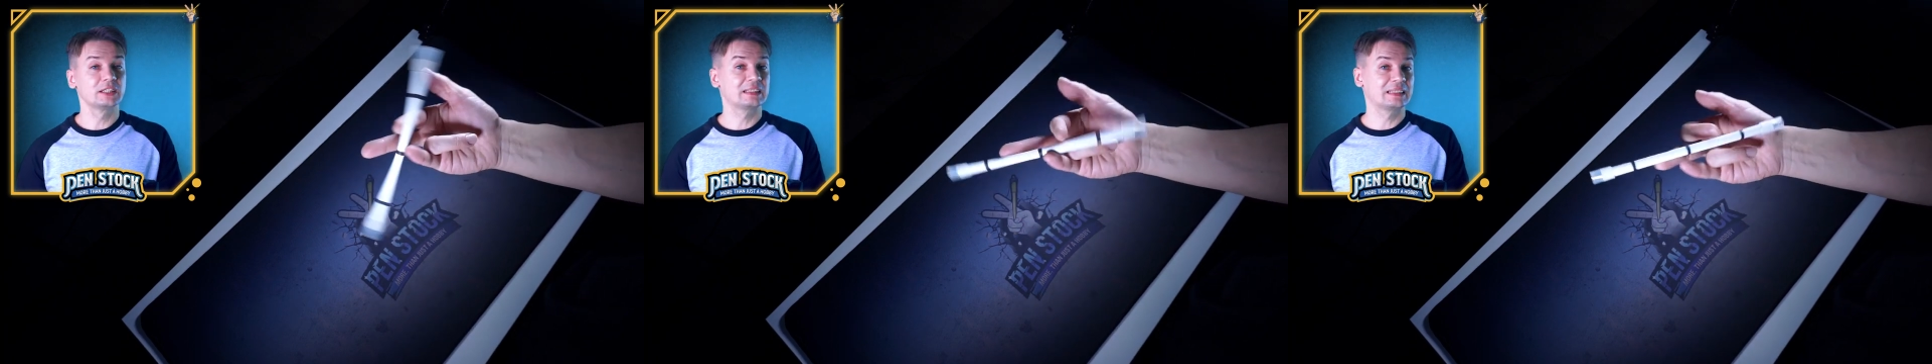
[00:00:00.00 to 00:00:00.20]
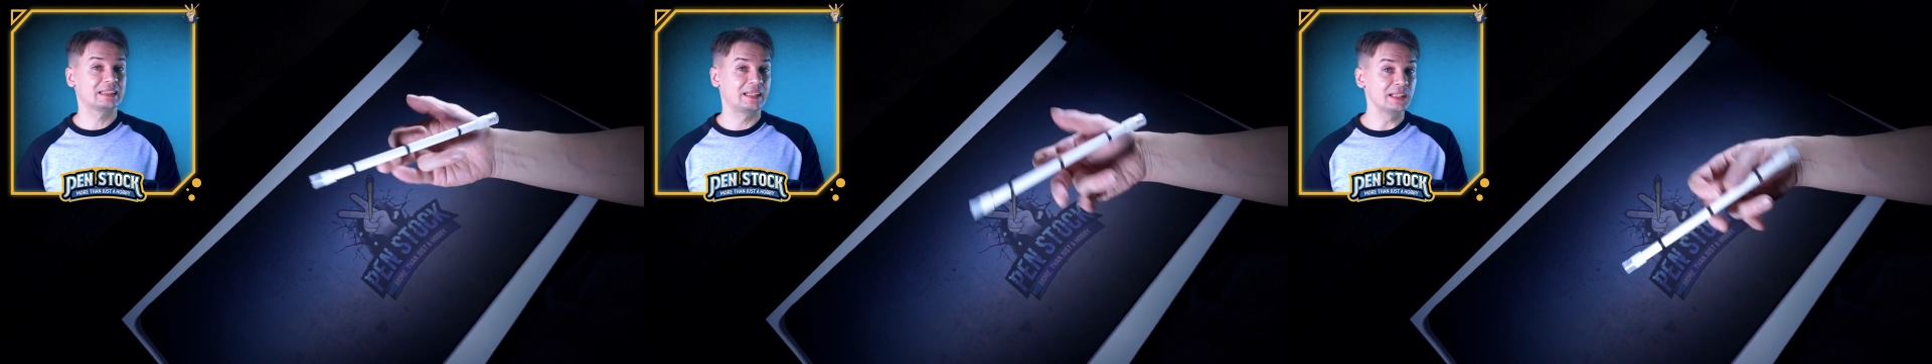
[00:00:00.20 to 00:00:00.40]

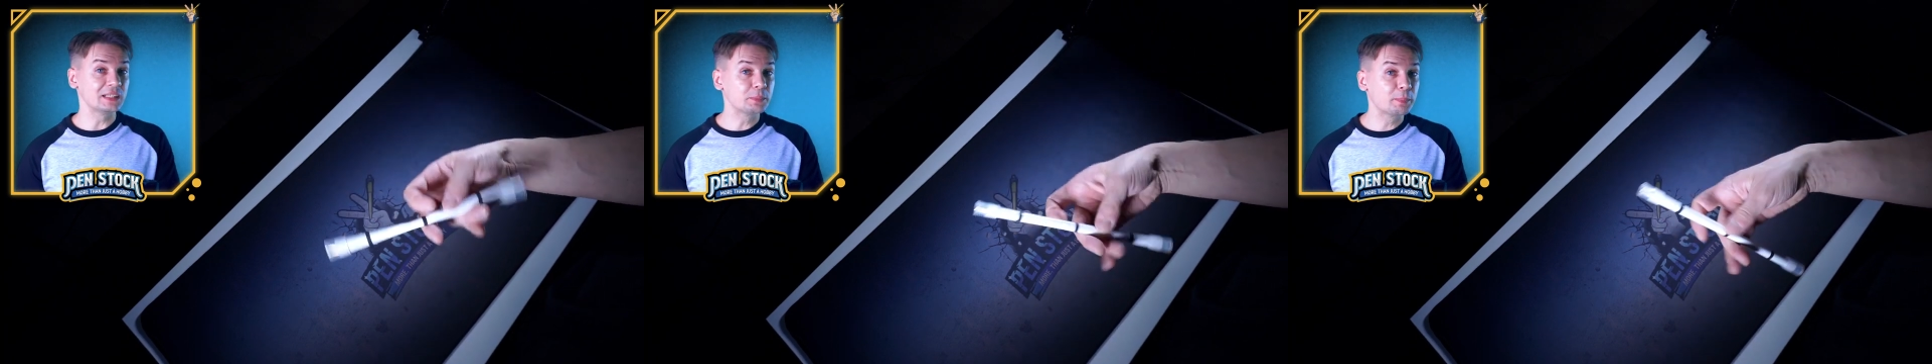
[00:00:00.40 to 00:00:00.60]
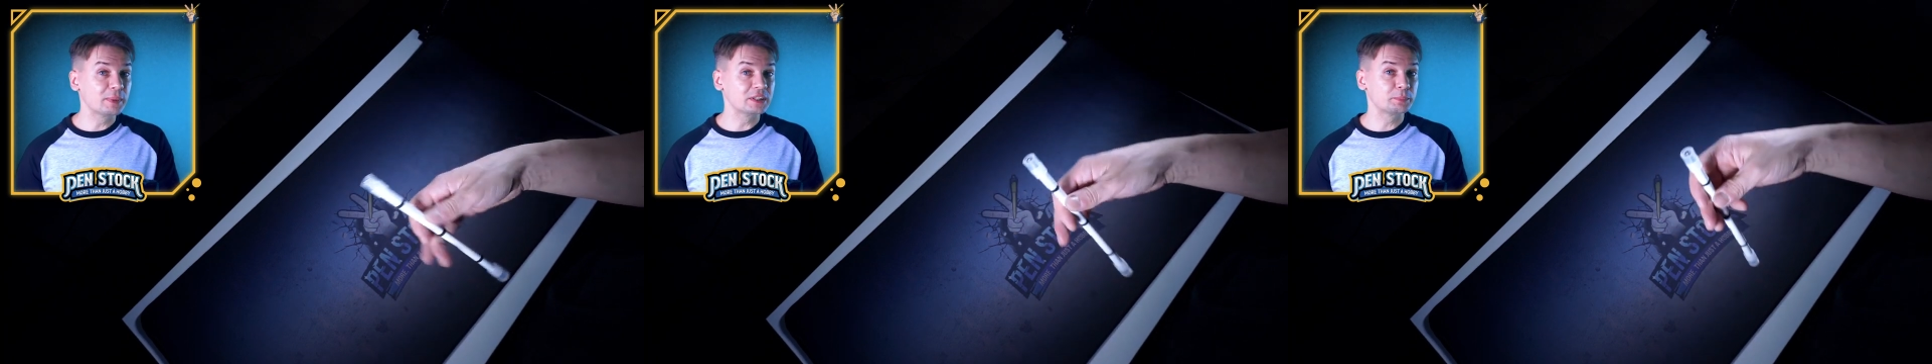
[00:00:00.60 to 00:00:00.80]

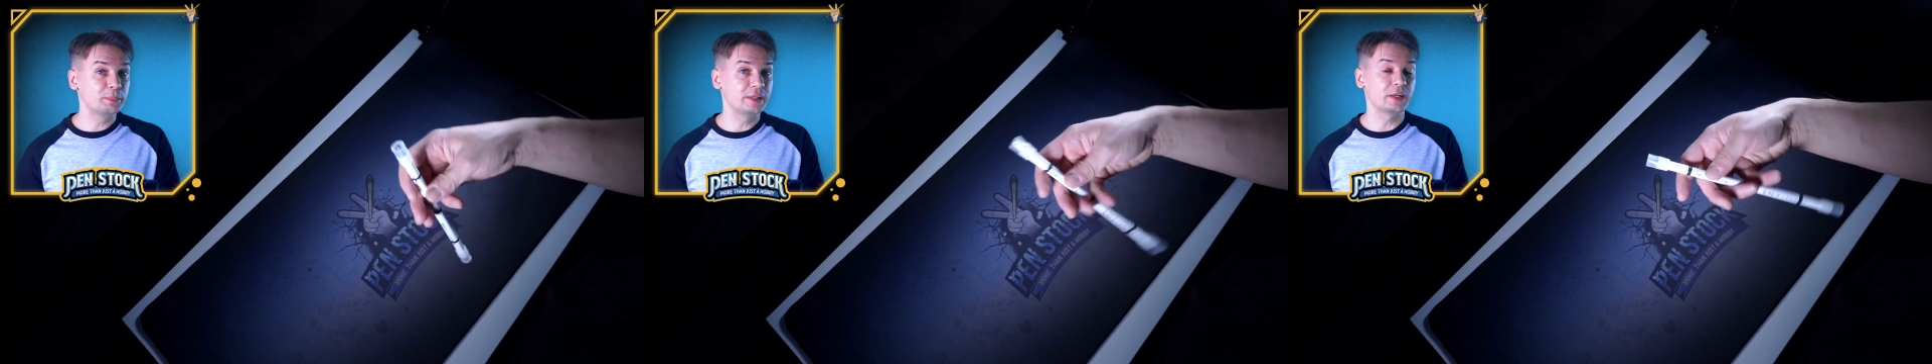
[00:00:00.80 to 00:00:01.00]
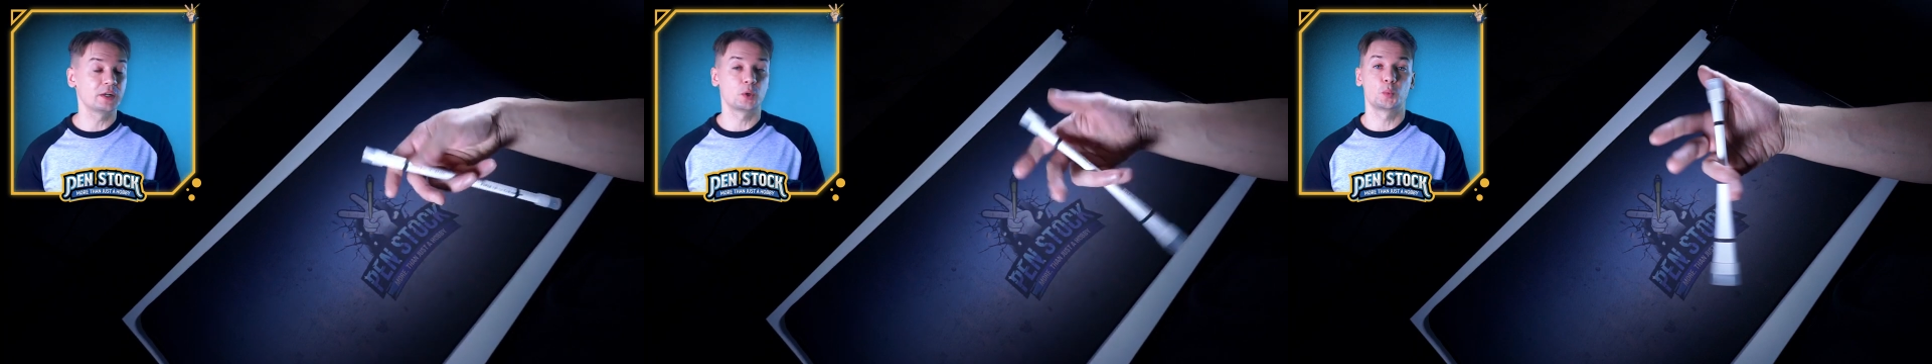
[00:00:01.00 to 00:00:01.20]
skilled pen
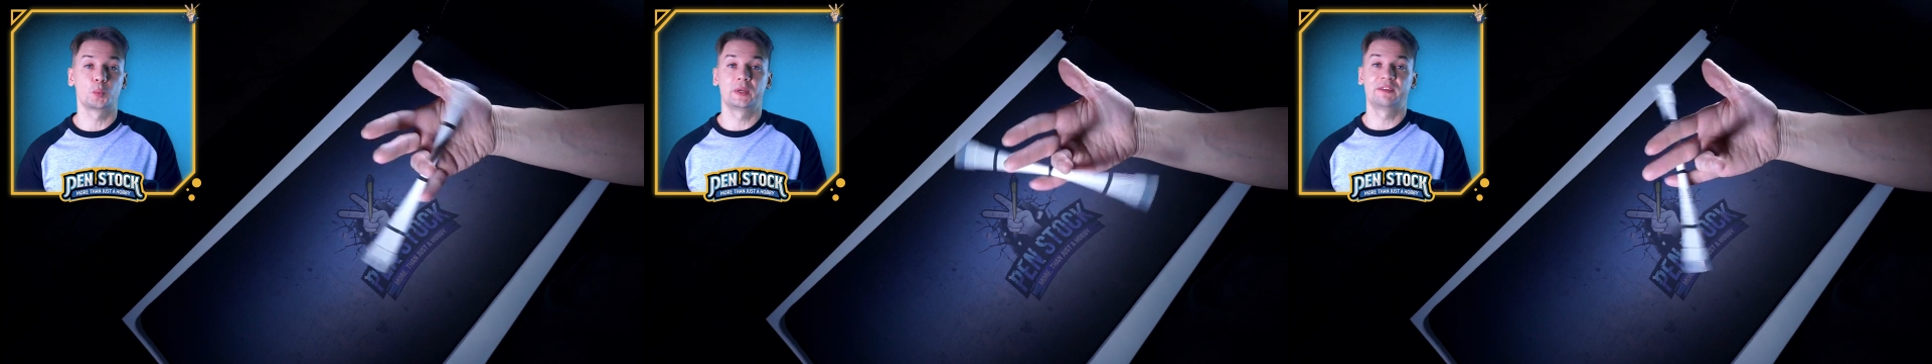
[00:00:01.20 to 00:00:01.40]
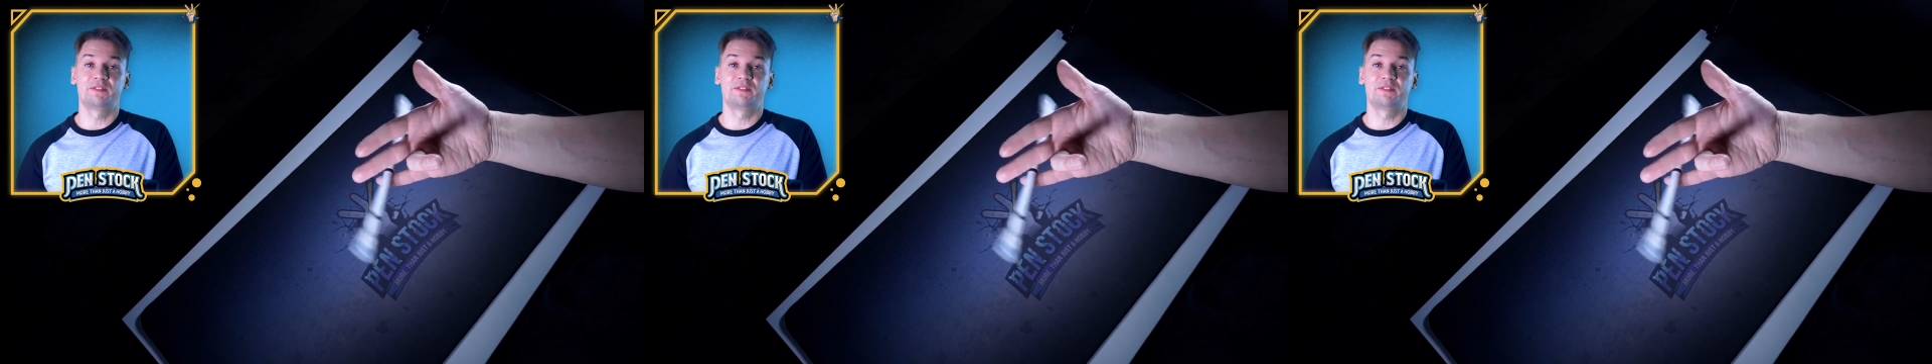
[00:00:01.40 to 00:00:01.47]
spinner,